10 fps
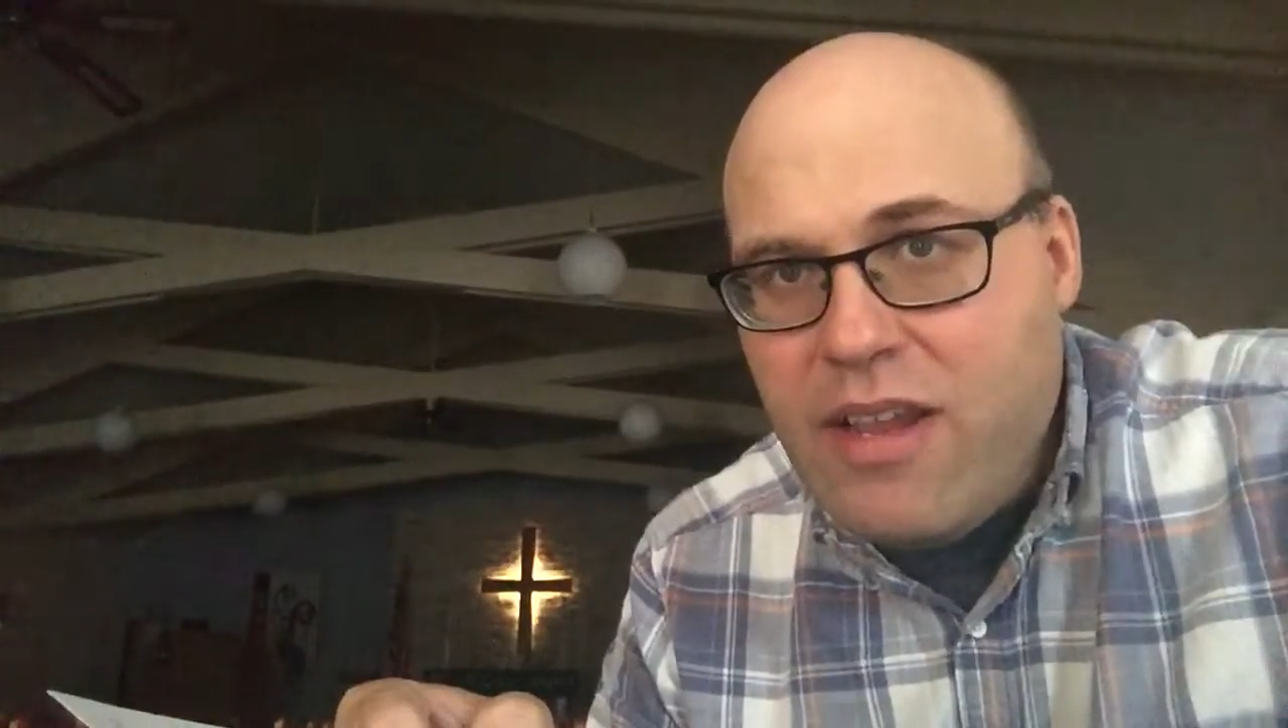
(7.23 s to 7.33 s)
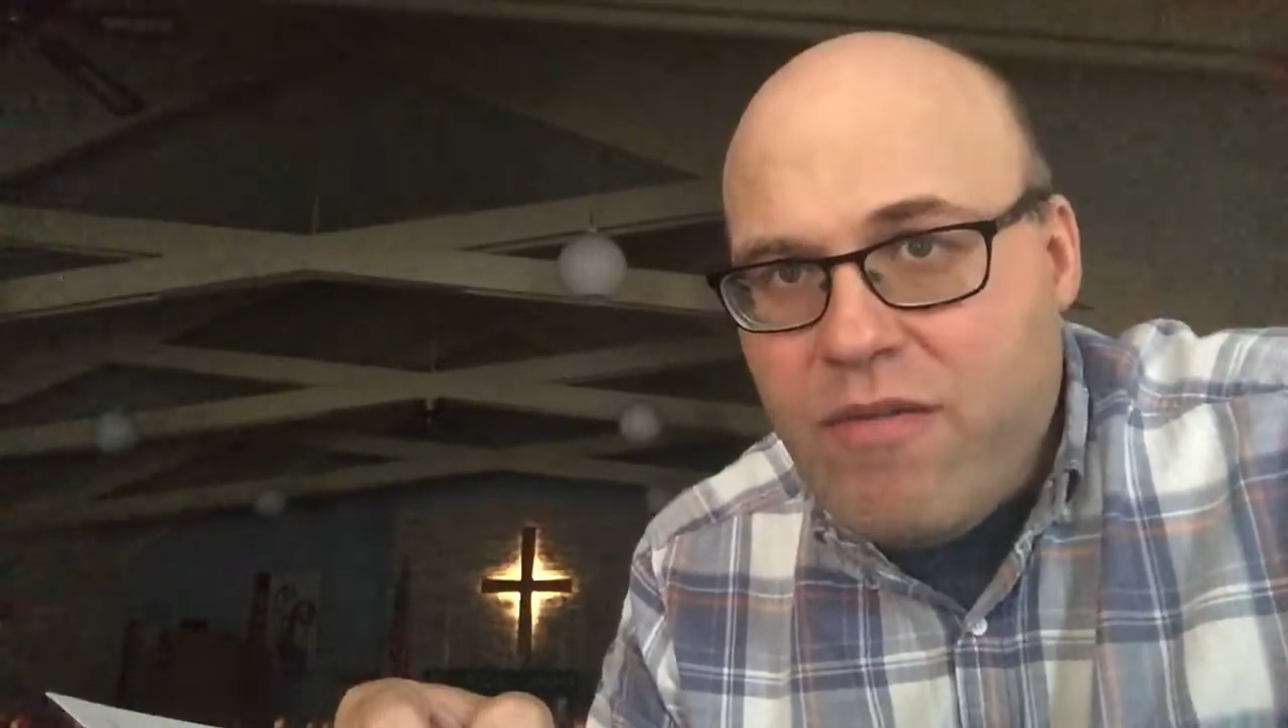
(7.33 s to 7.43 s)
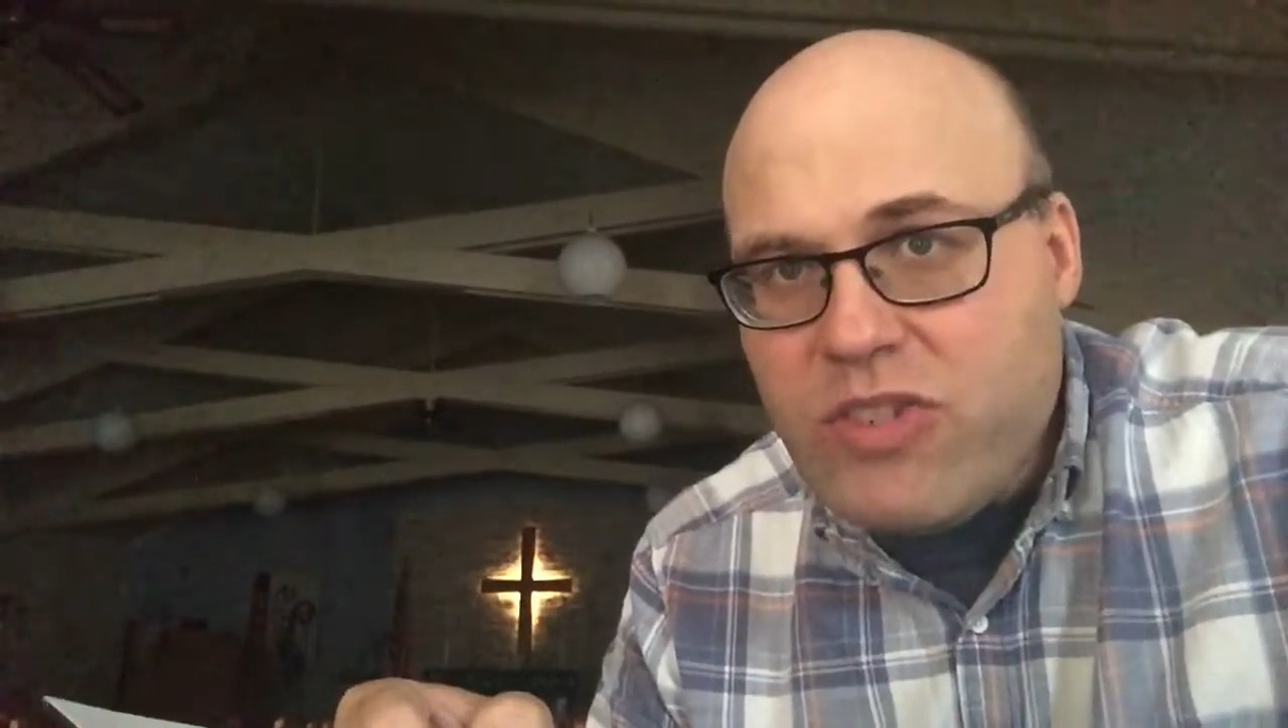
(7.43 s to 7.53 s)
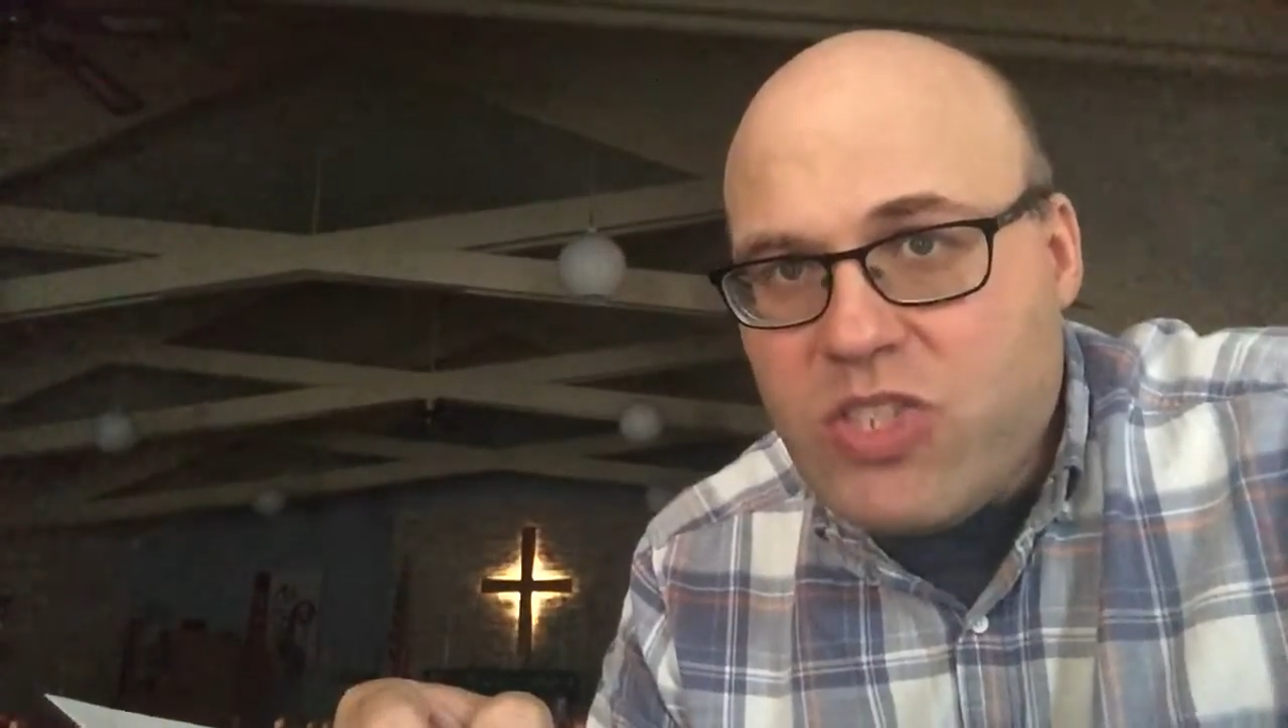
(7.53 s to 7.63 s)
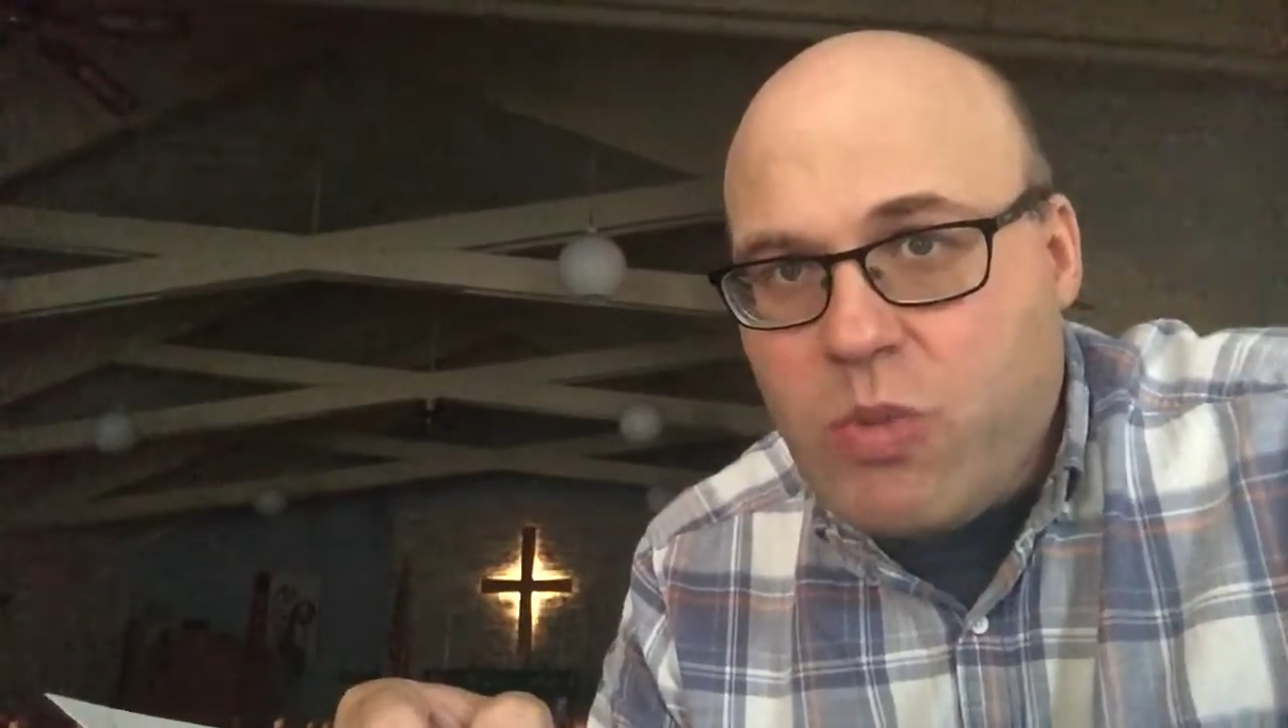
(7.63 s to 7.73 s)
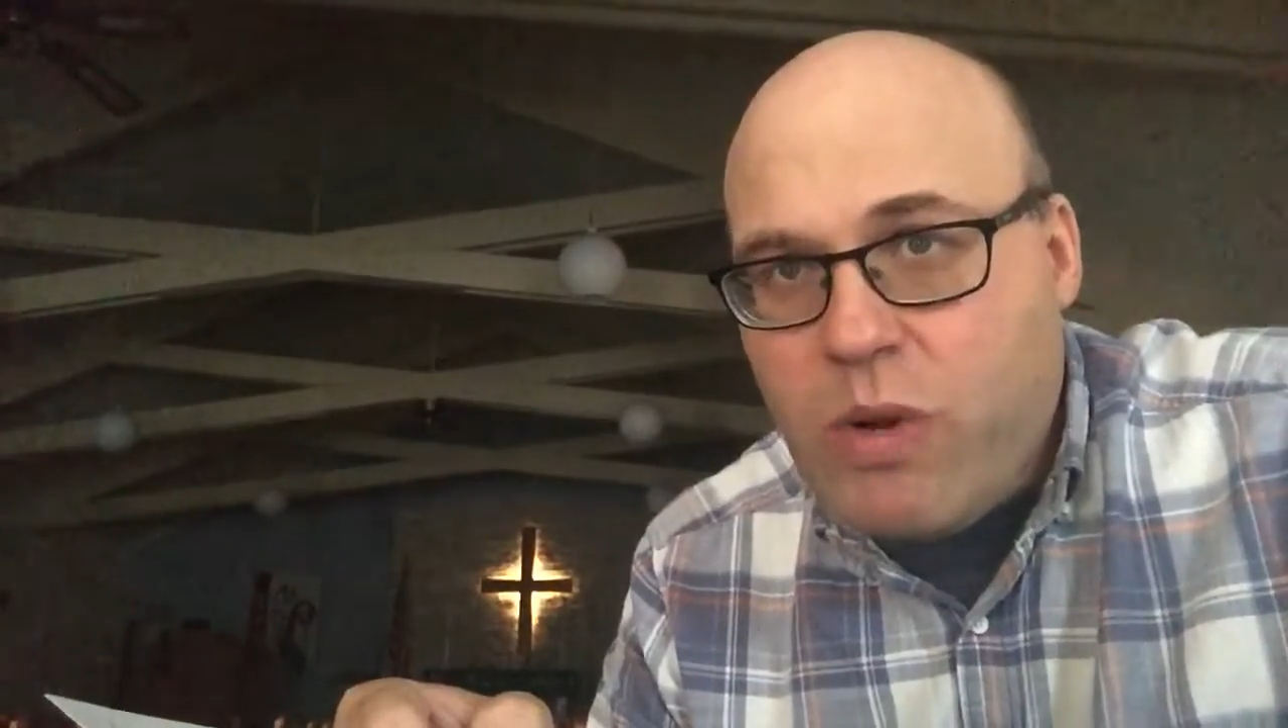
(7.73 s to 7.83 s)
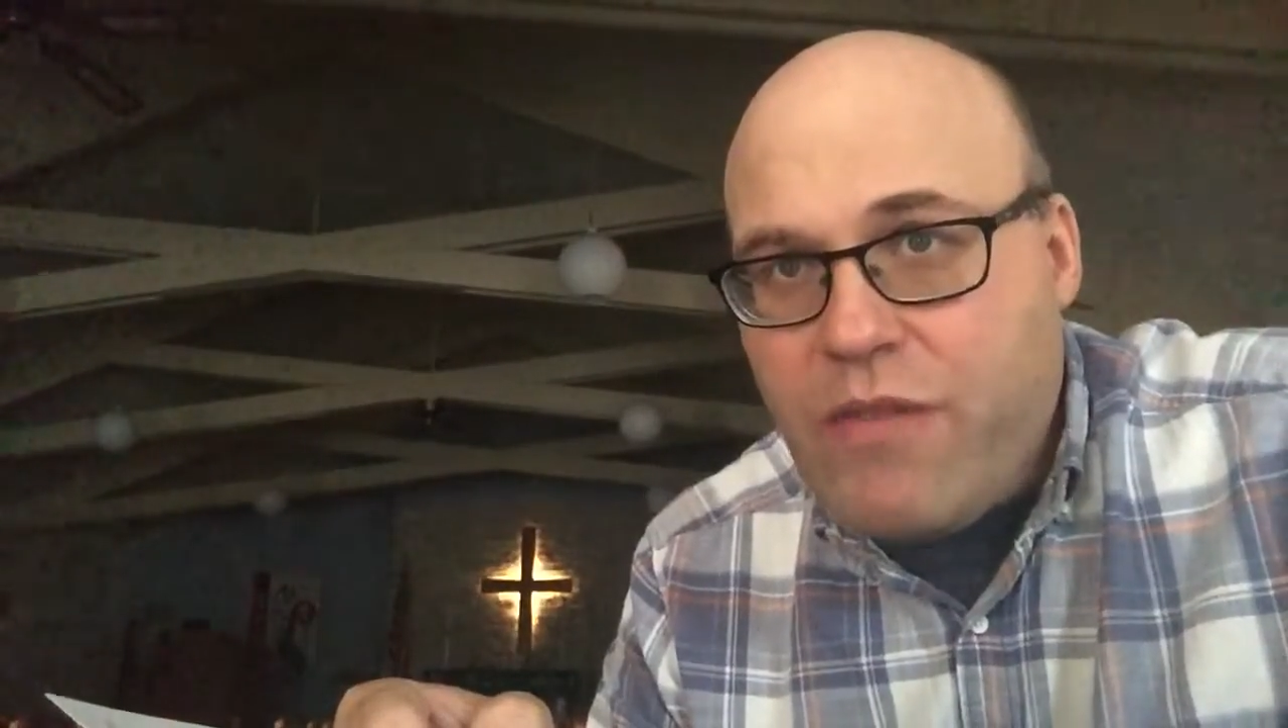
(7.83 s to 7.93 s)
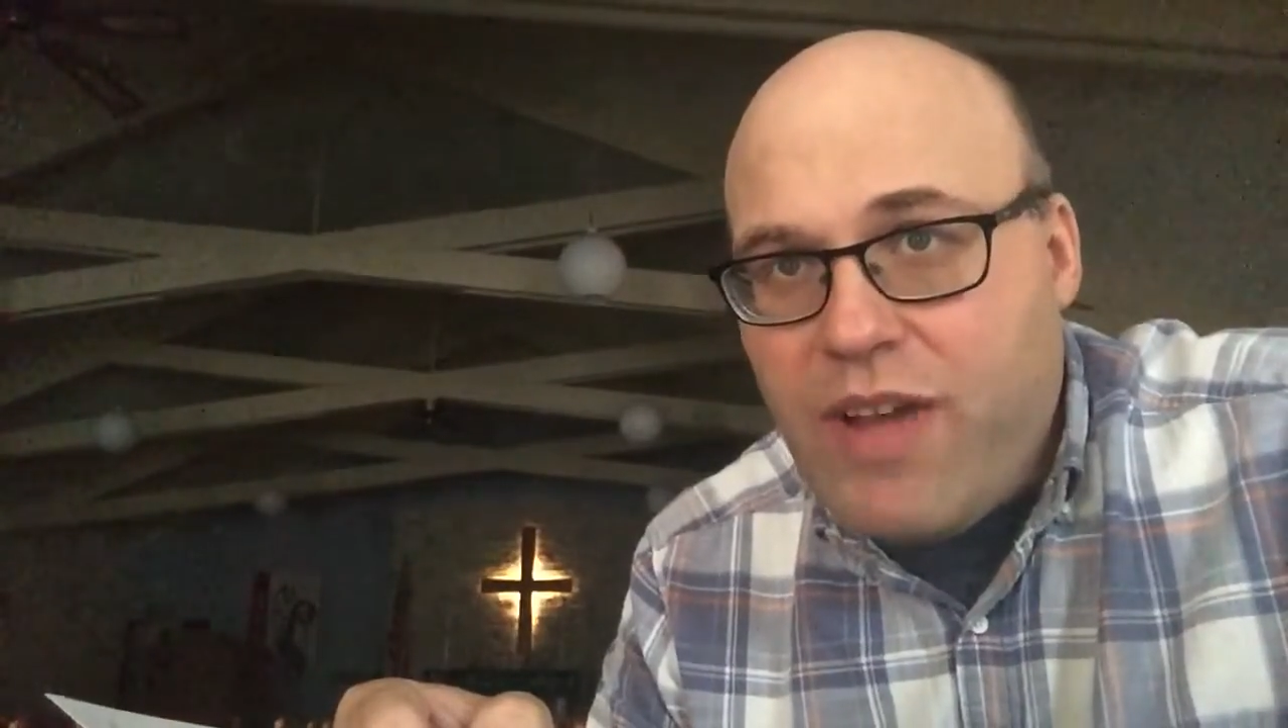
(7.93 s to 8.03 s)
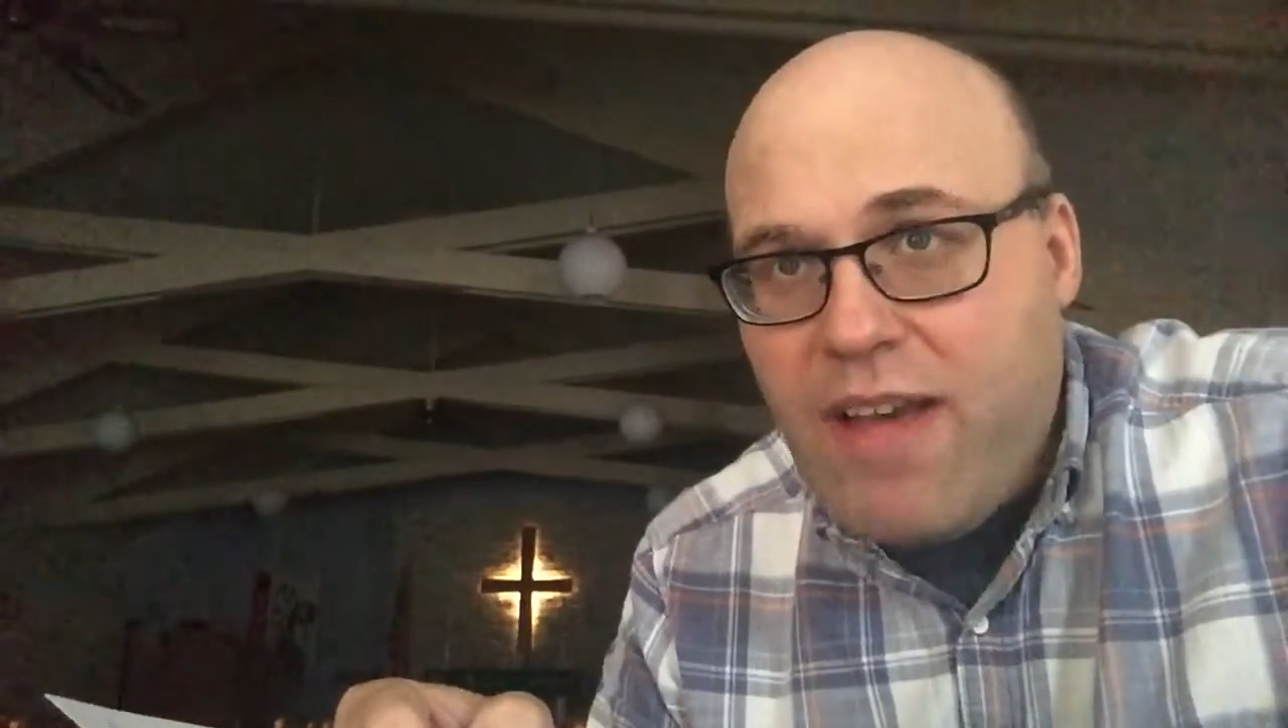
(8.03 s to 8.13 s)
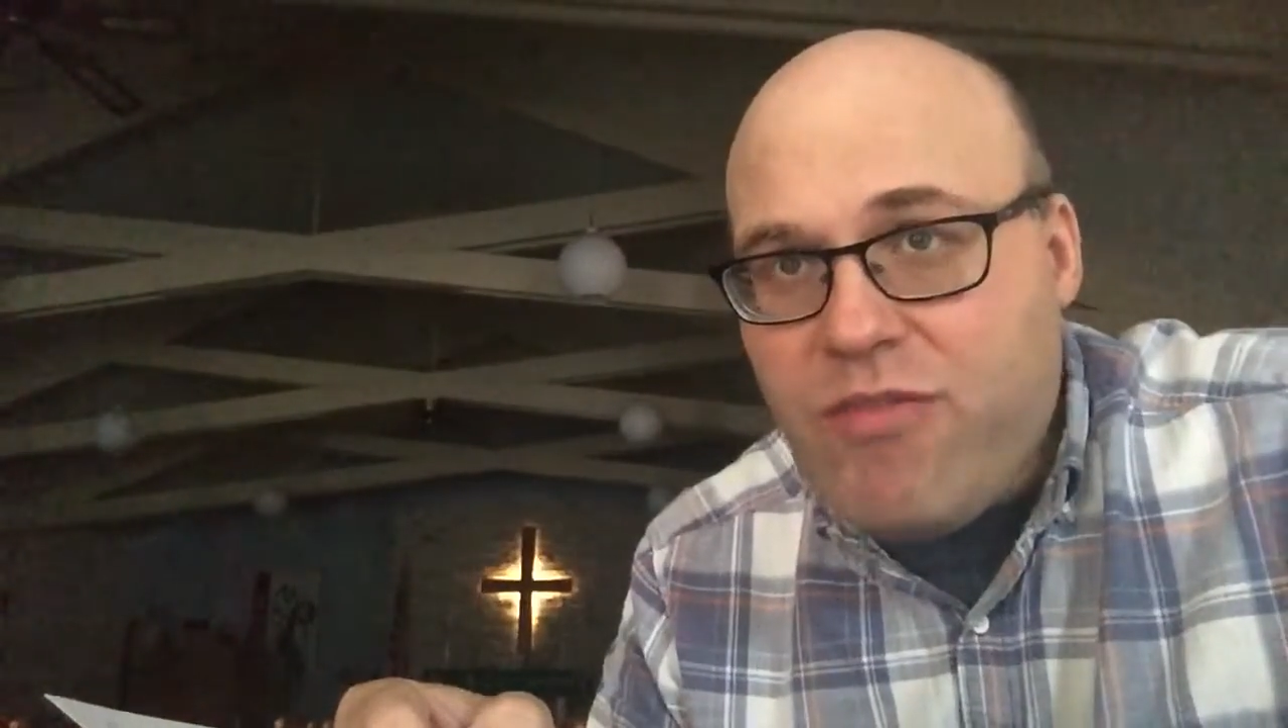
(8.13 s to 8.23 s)
verses
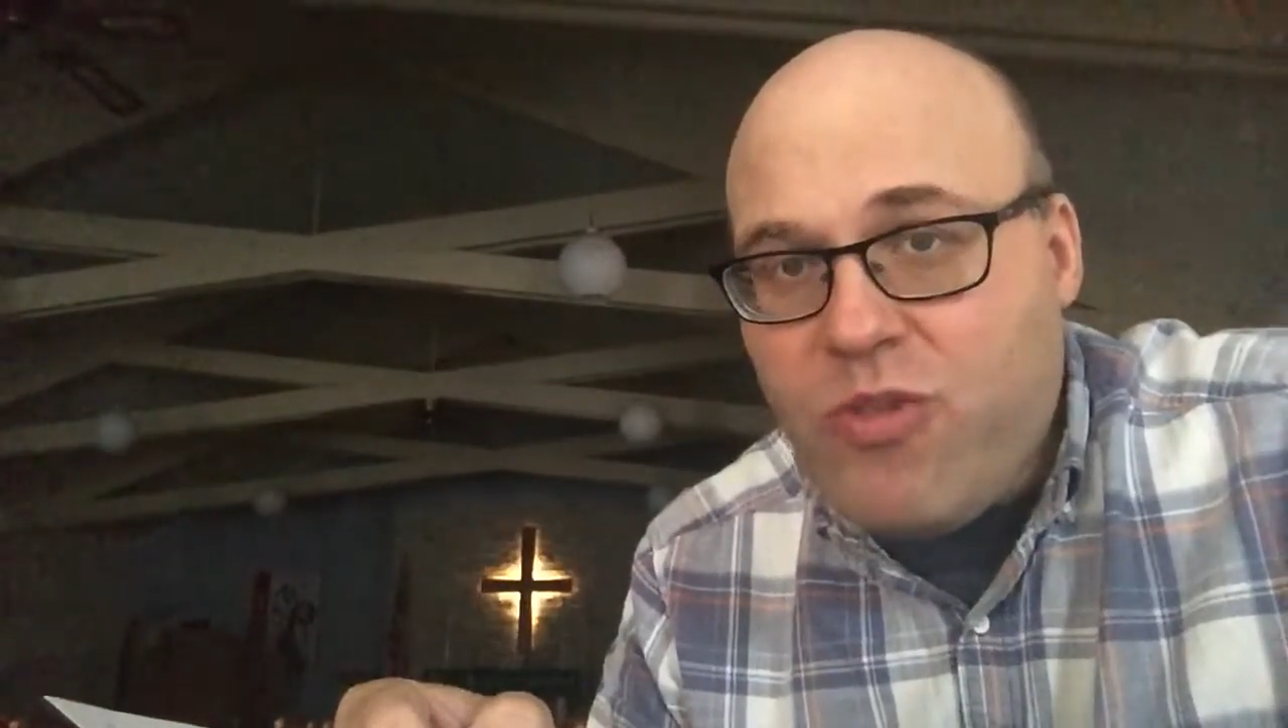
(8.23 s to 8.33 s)
25